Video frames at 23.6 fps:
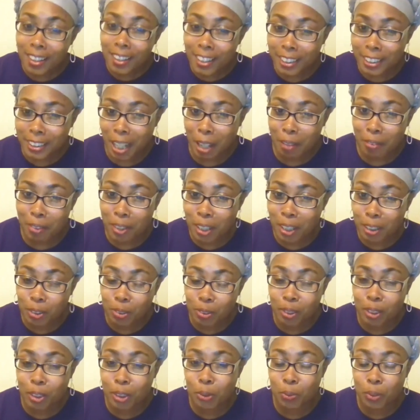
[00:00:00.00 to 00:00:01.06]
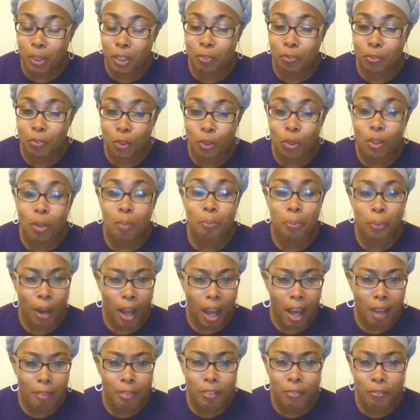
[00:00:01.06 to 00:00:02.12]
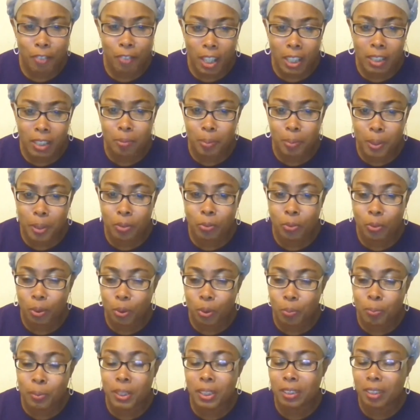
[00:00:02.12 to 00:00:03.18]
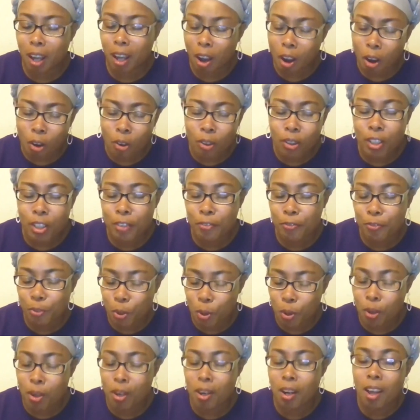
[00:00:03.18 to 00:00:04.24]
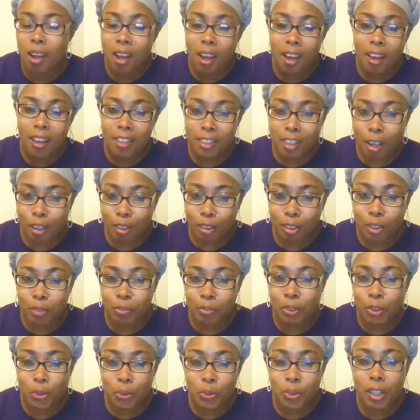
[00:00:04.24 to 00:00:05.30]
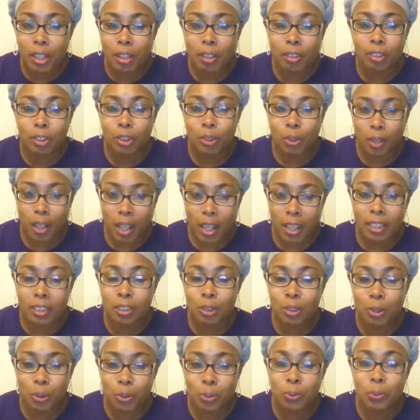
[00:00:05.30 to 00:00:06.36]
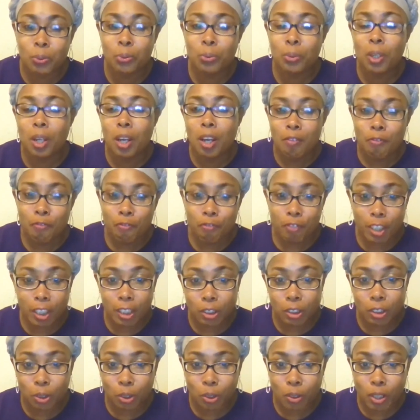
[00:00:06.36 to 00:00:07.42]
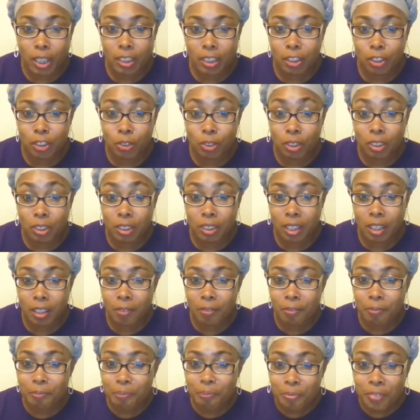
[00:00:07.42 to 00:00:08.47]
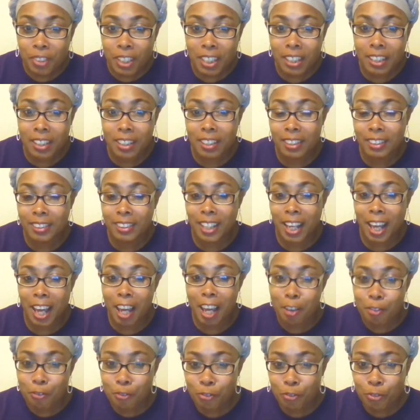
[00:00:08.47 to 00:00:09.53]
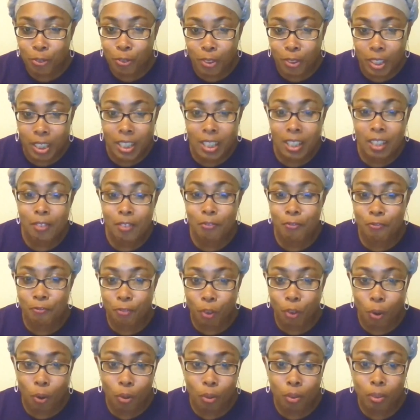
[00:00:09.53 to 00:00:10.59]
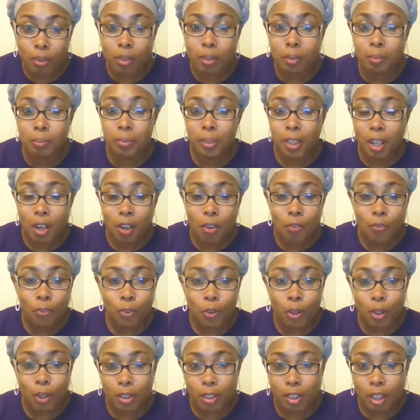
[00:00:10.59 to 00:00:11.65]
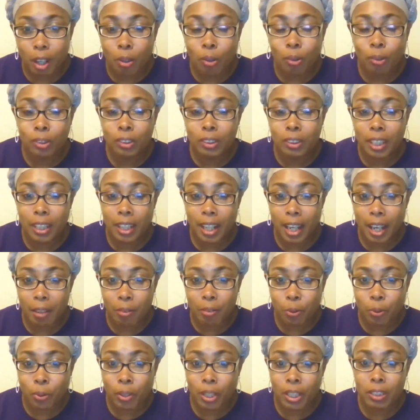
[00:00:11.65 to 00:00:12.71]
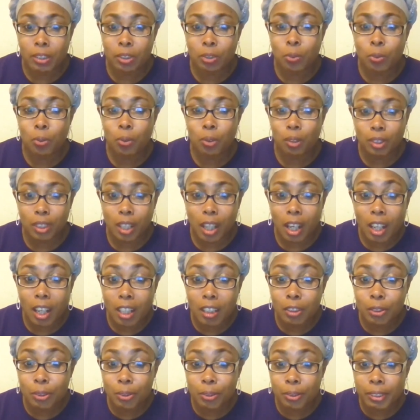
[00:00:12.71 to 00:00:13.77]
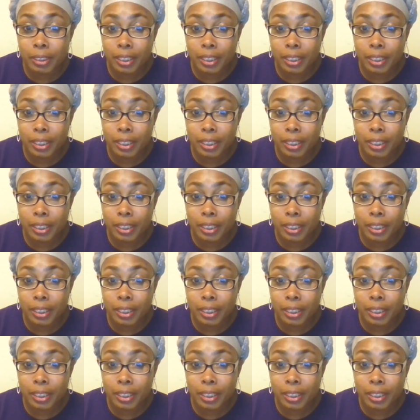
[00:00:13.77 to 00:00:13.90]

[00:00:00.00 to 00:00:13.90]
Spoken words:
The 724 private Facebook group is only for those of you that are trying to fix your credit yourself. It is a free forum for those that have credit scores under